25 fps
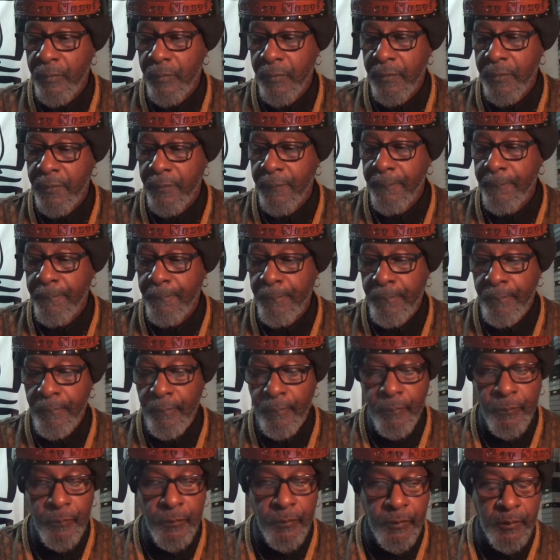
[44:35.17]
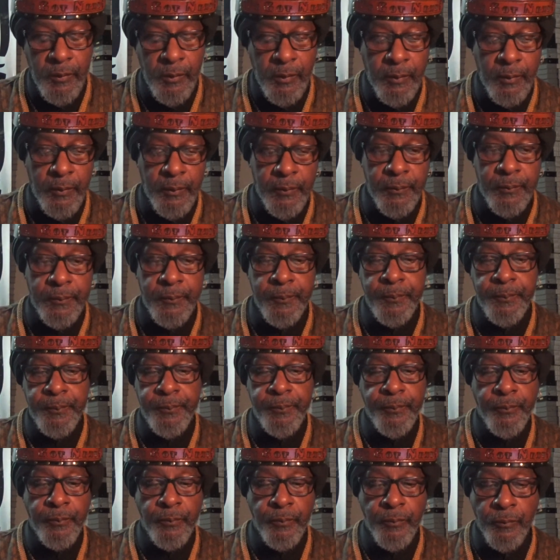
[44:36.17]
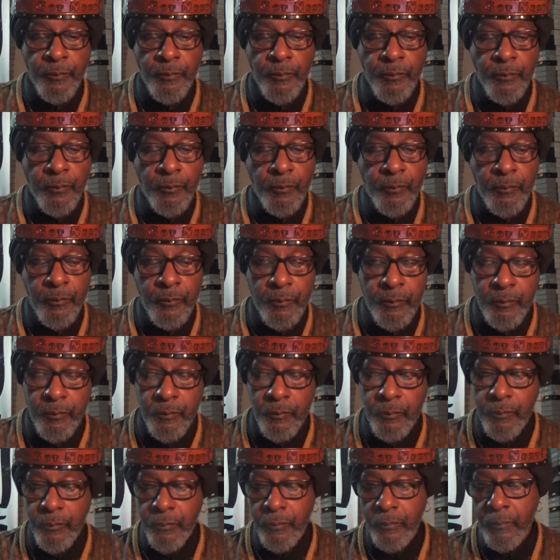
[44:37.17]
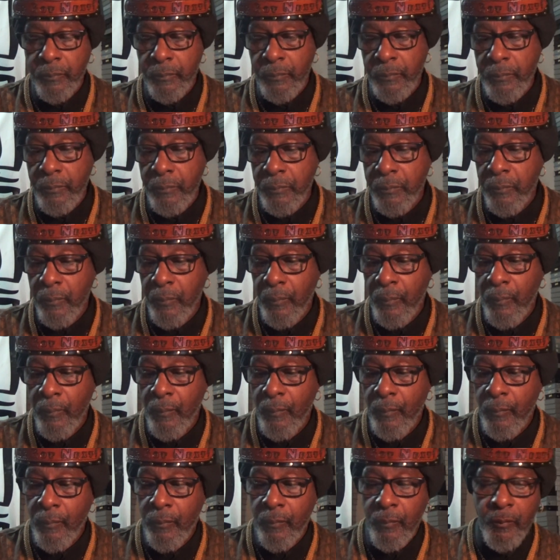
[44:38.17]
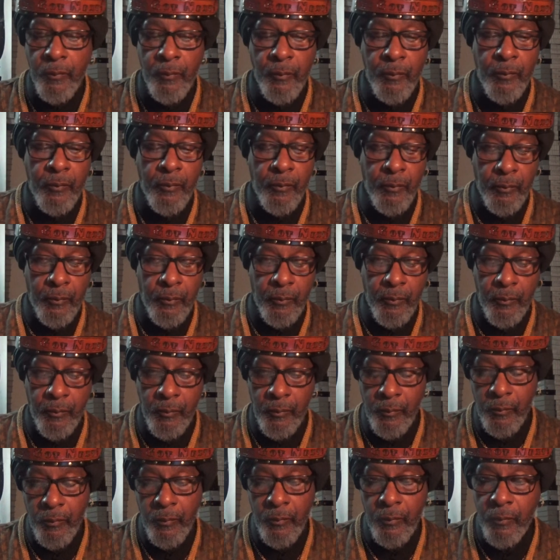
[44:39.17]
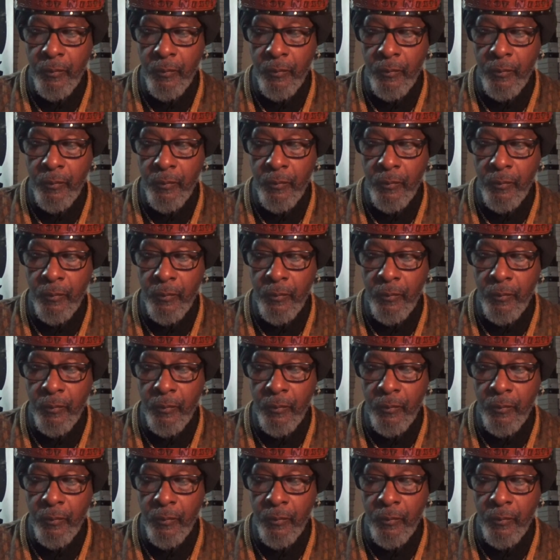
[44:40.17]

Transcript: (no one is talking)